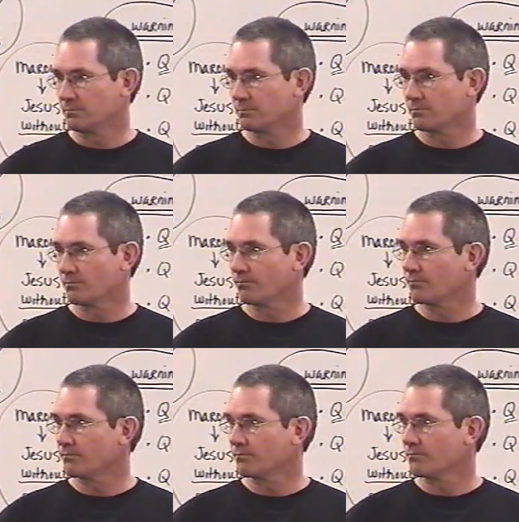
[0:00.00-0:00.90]

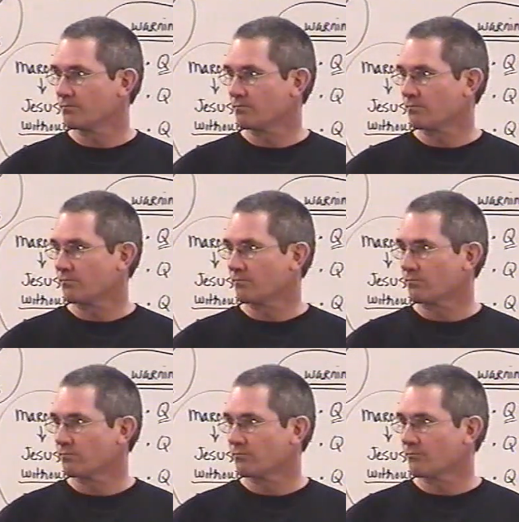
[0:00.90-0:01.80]

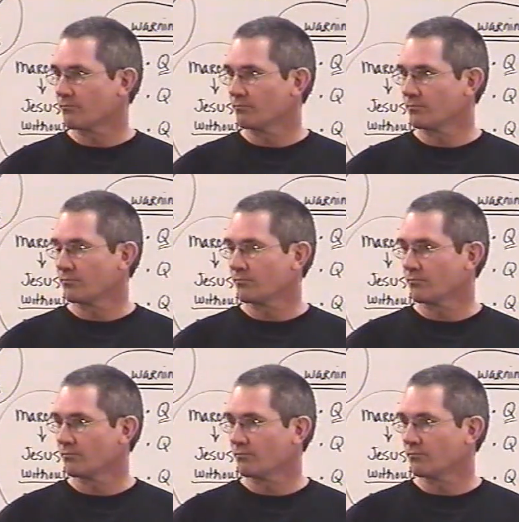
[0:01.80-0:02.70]

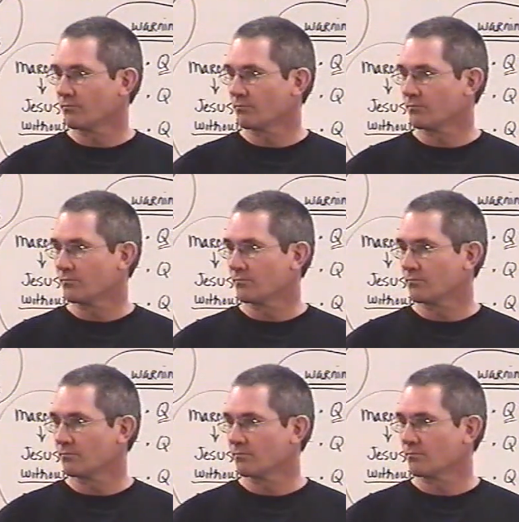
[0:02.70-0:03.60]

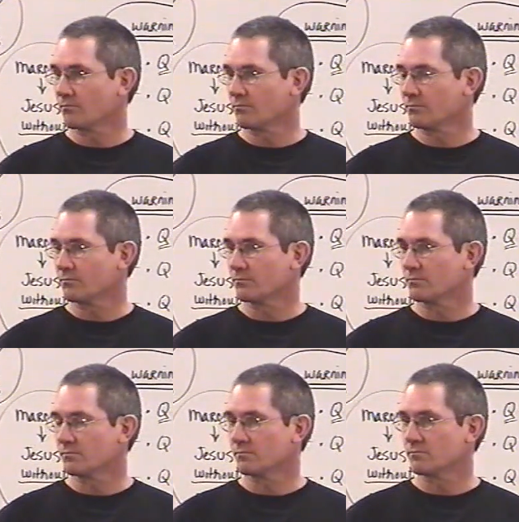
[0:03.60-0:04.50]

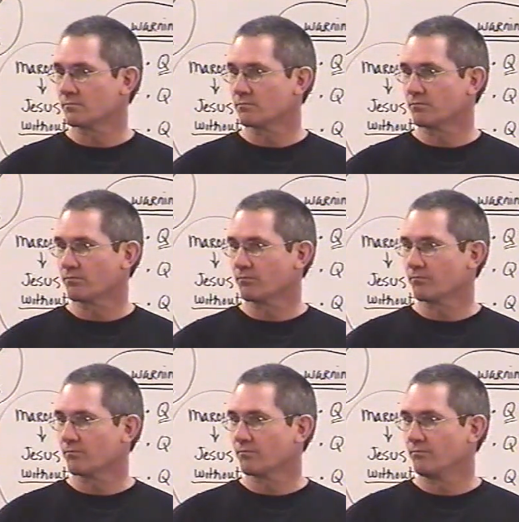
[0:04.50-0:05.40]

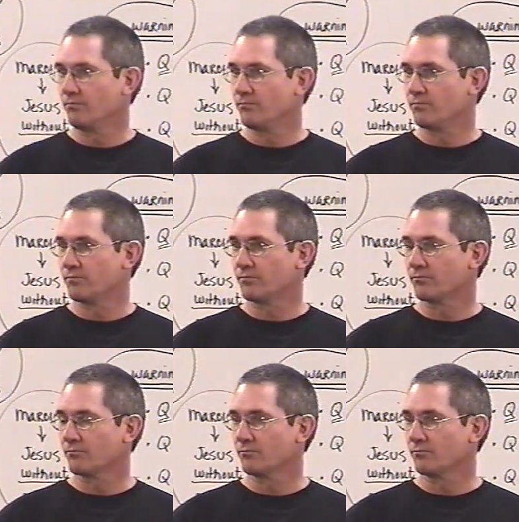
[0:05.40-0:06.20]
Nobody speaks.